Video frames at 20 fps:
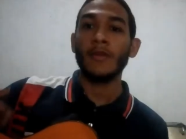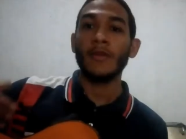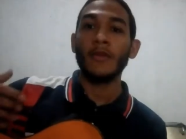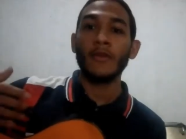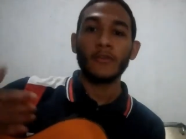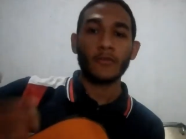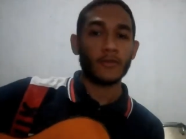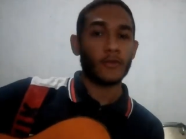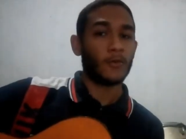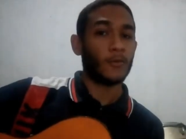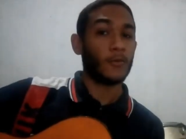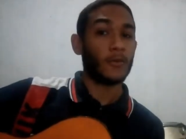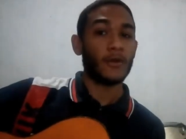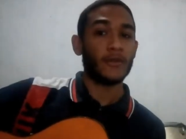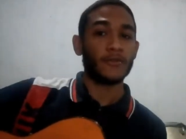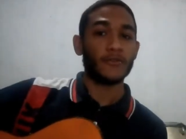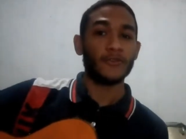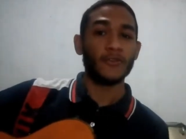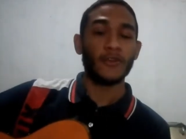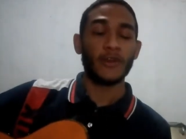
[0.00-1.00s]
So once
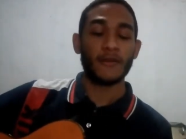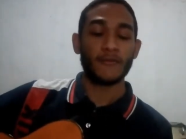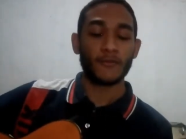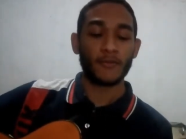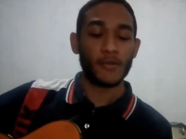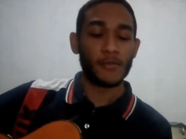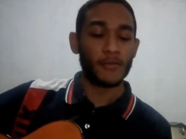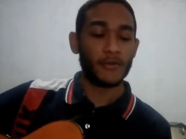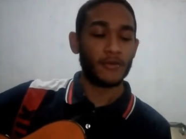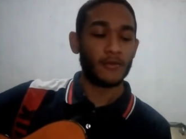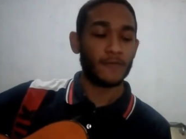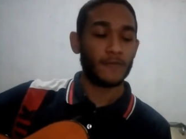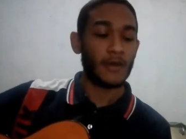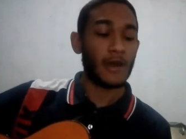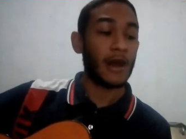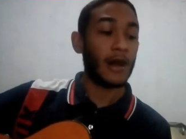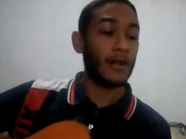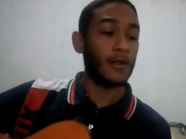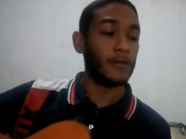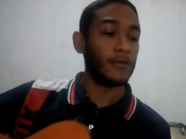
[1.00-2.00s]
you have removed
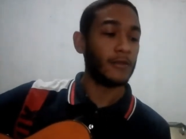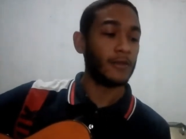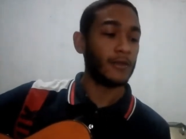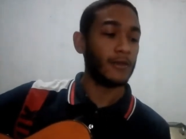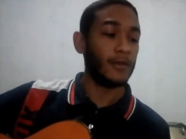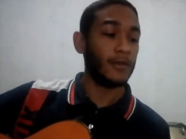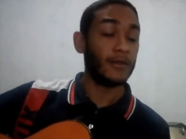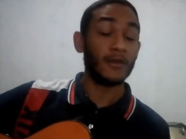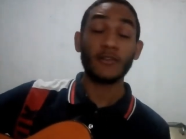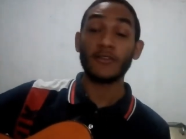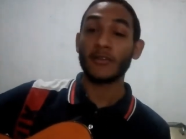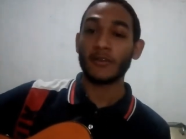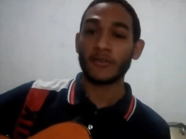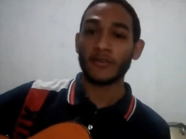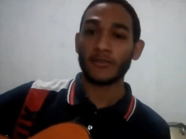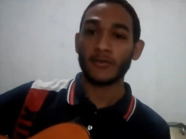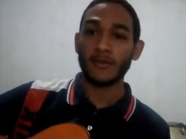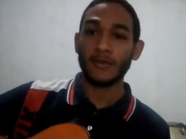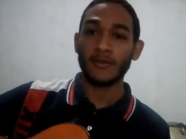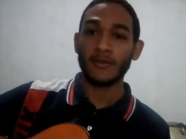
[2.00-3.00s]
all the guitar
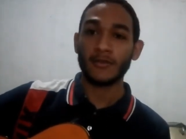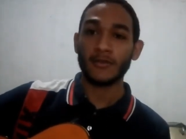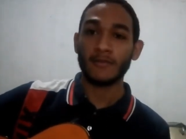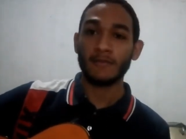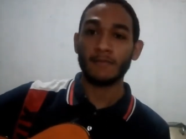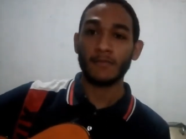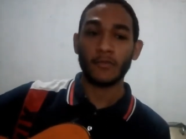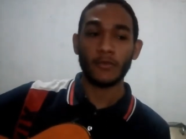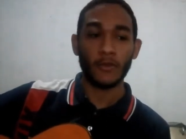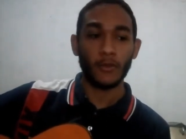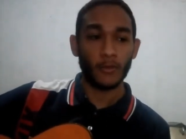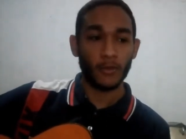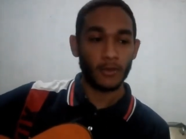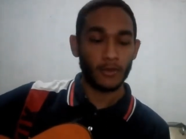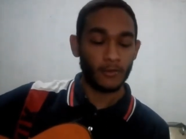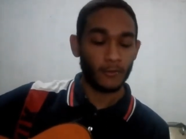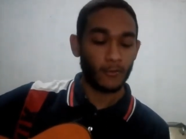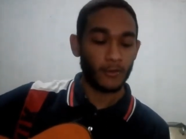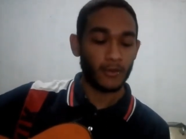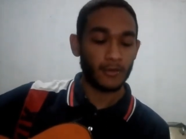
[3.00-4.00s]
strings, you
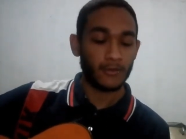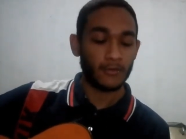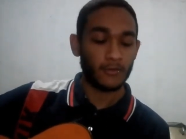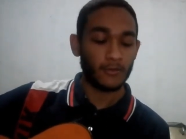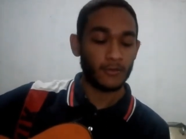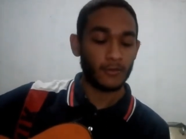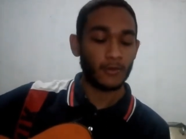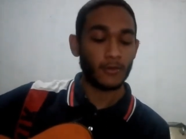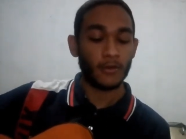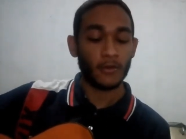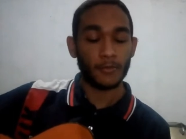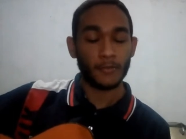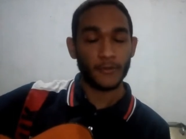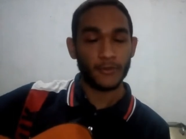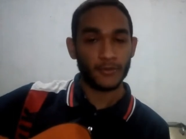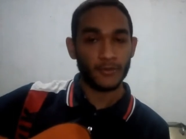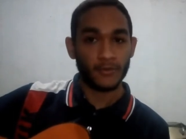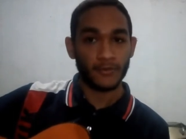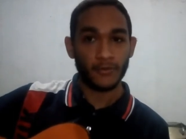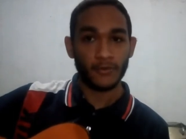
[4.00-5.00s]
will want to open
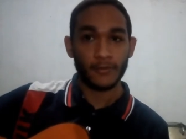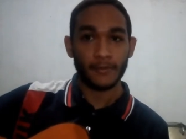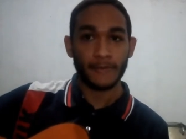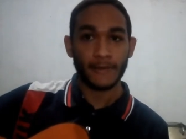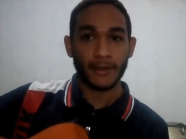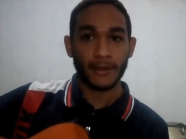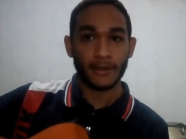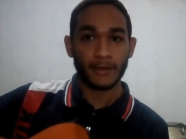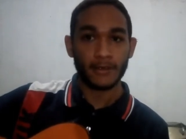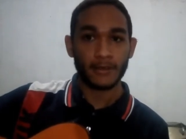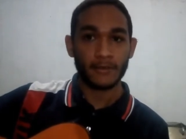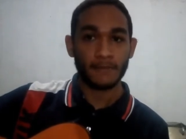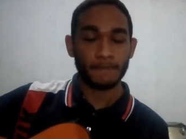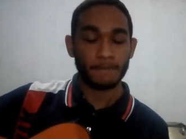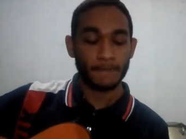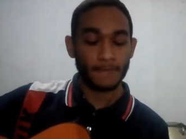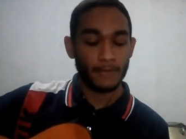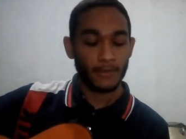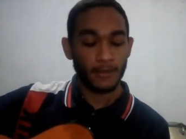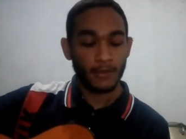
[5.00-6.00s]
the new pack
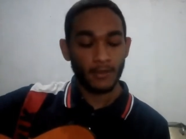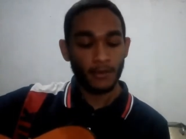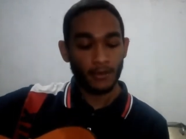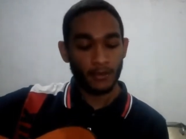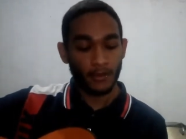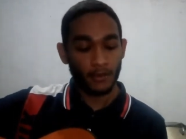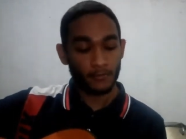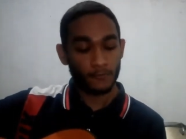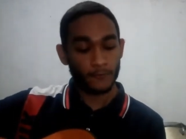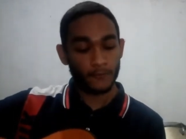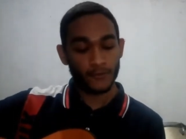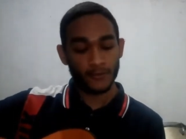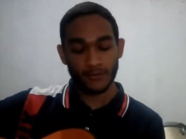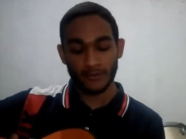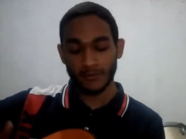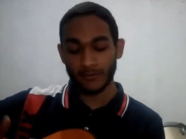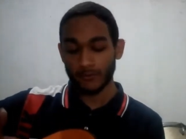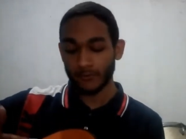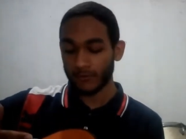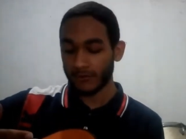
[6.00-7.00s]
and
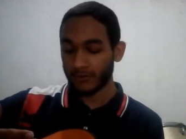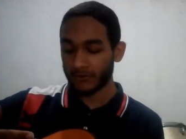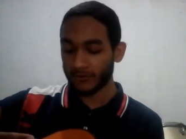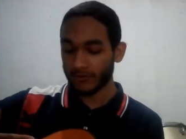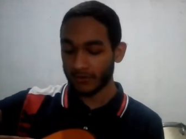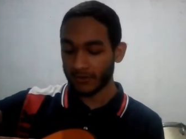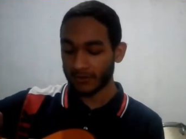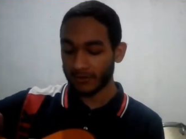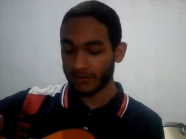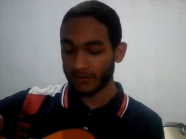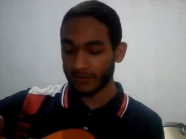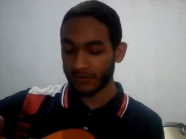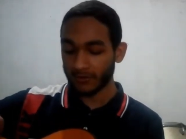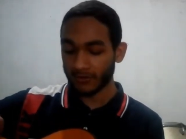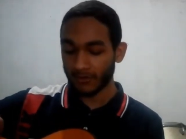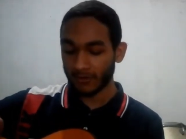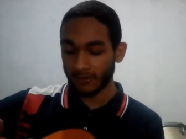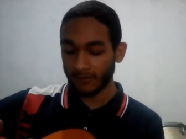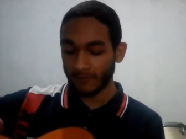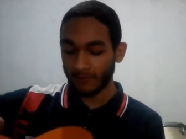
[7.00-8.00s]
restring the
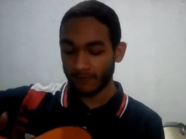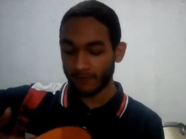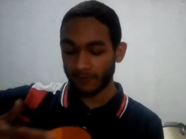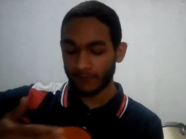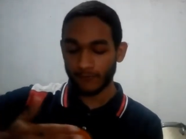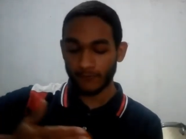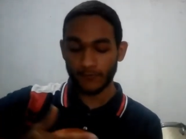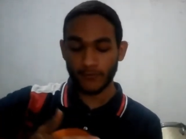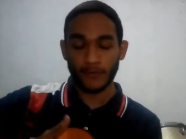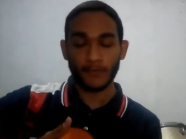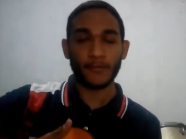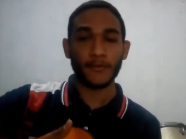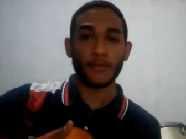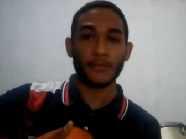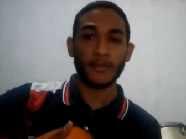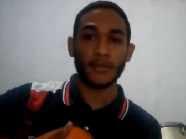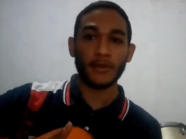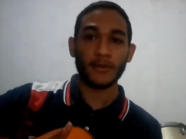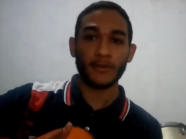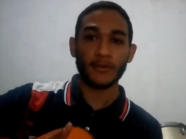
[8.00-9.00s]
guitar from the
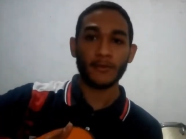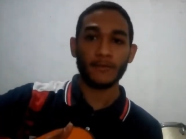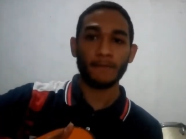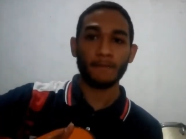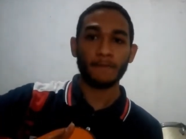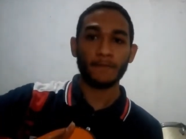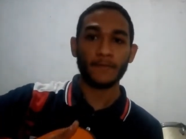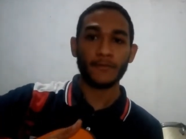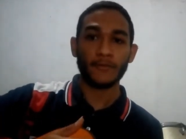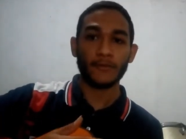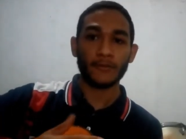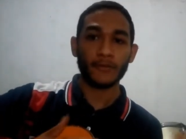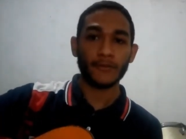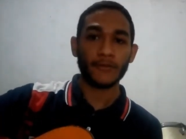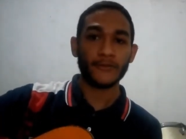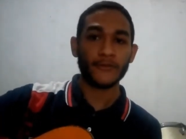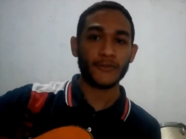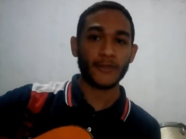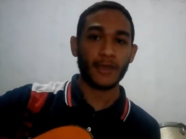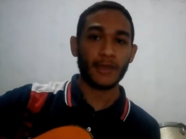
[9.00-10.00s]
middle to the
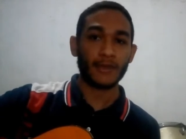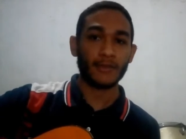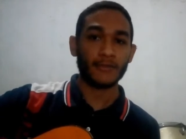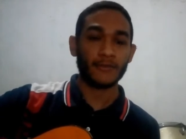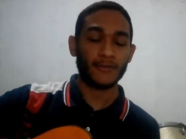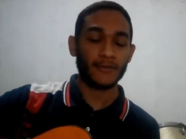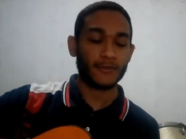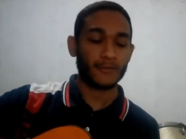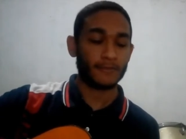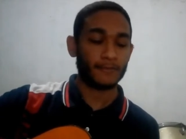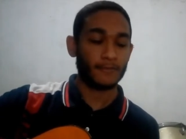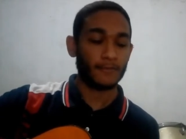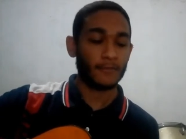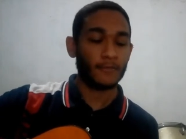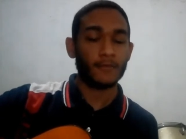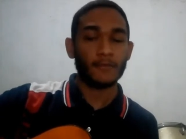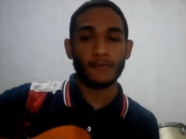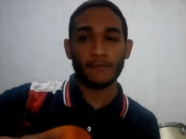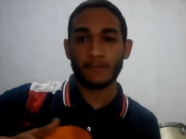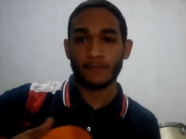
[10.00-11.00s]
sides.
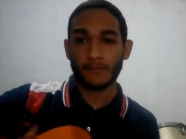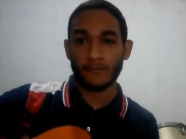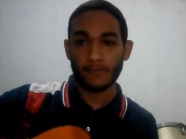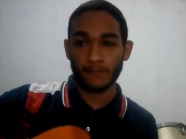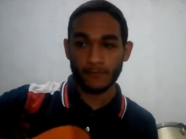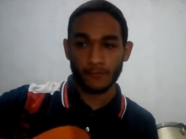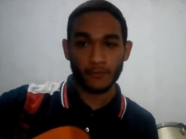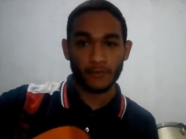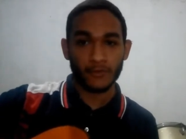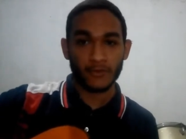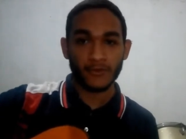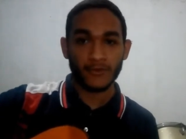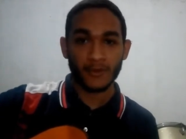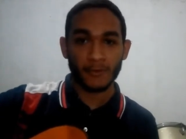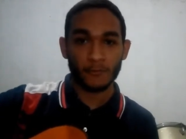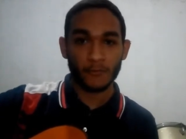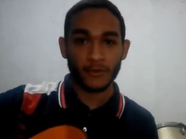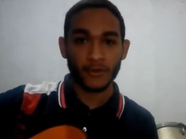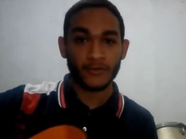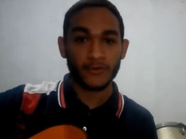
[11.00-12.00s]
For the same
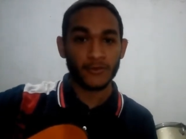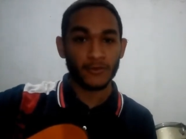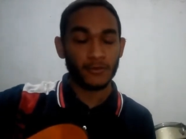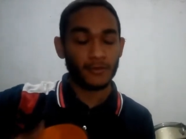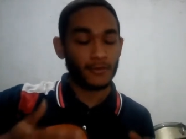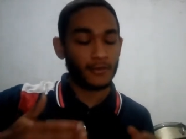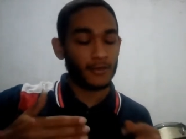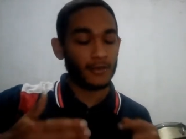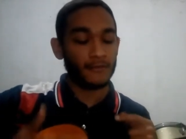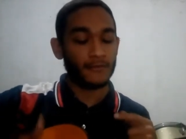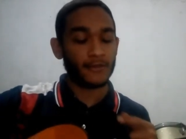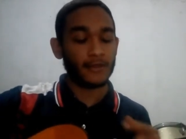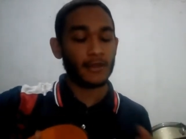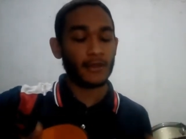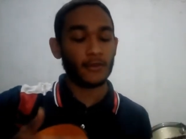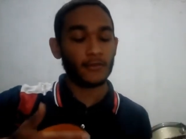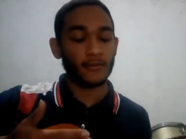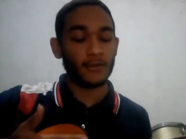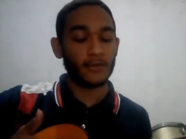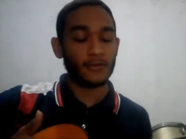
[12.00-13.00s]
reason, even
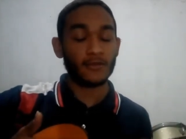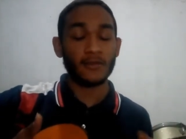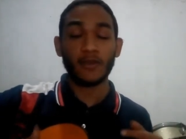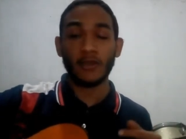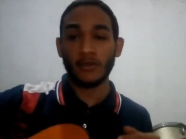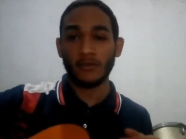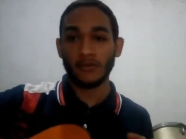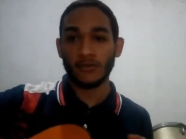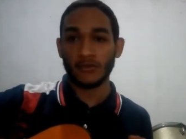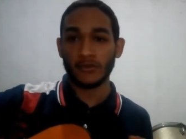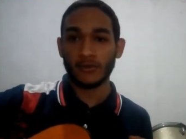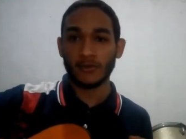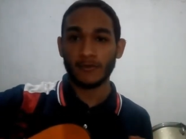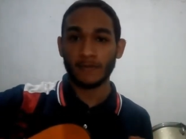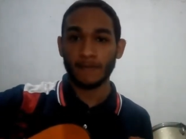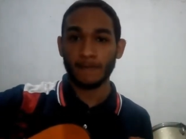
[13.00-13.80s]
out the tension